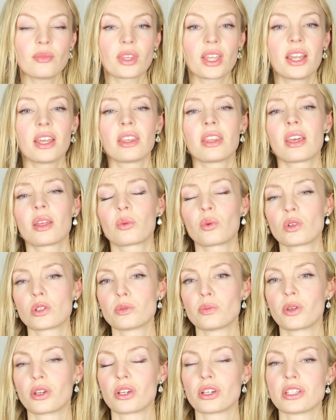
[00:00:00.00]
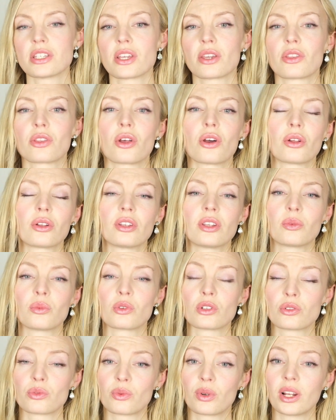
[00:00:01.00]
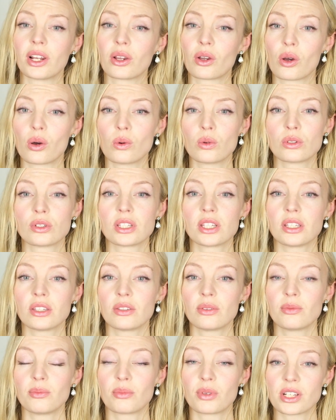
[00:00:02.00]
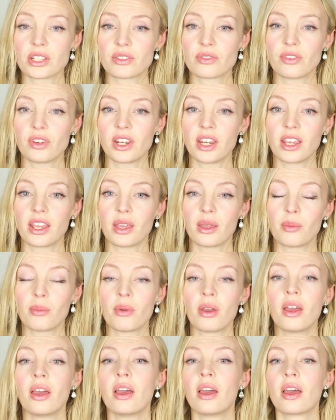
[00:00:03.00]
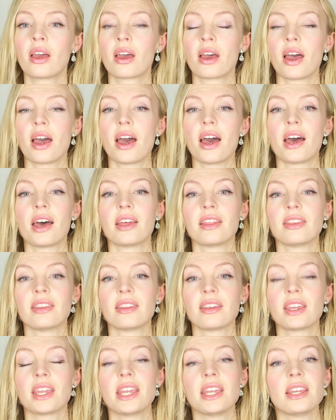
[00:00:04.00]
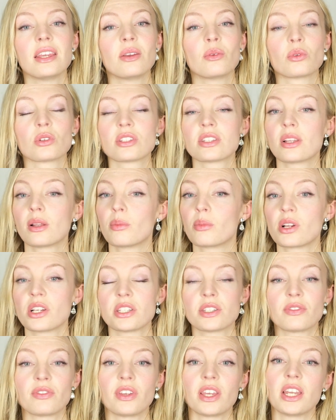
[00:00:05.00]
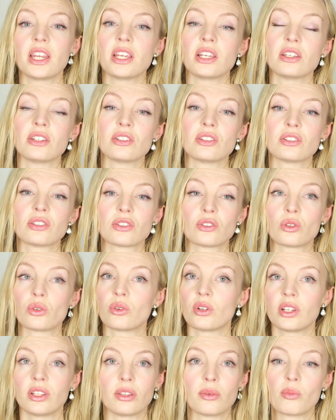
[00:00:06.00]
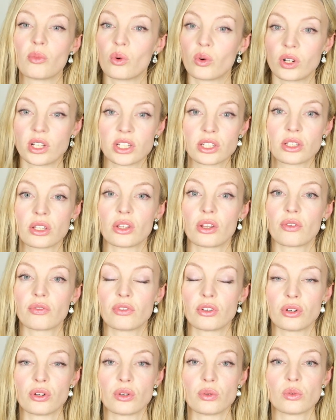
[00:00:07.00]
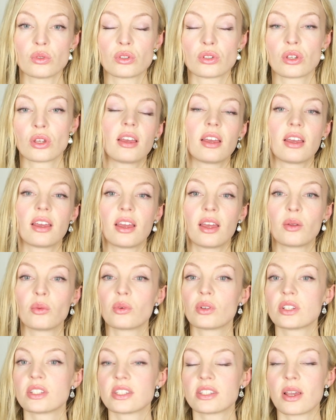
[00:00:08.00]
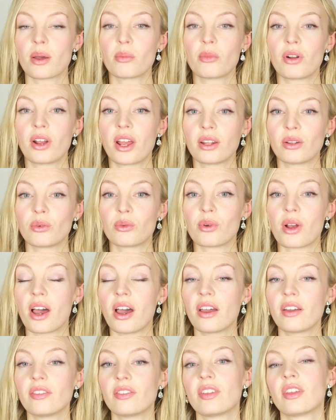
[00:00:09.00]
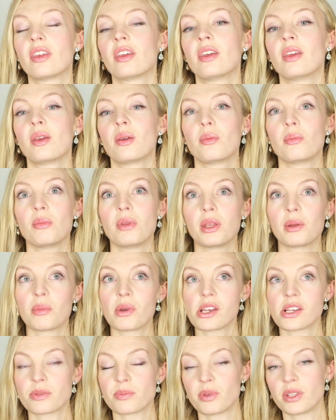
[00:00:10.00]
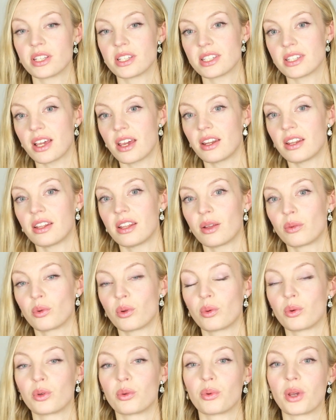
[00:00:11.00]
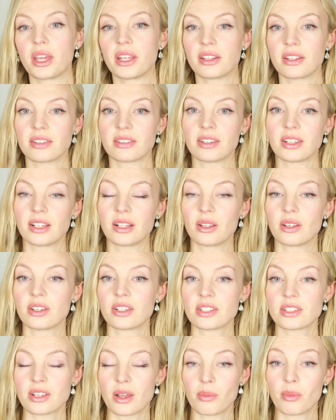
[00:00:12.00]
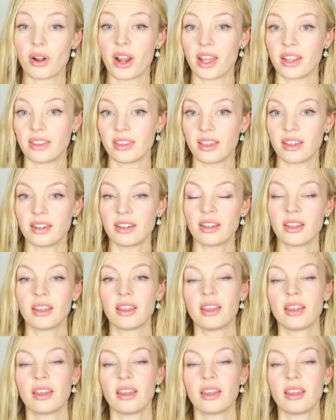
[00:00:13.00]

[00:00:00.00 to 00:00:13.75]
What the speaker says: And that was because I thought it was really cozy breastfeeding him, and he was still breastfeeding during the mornings and afternoons. And when summer had arrived, me and my husband decided that we would wait until summer ended.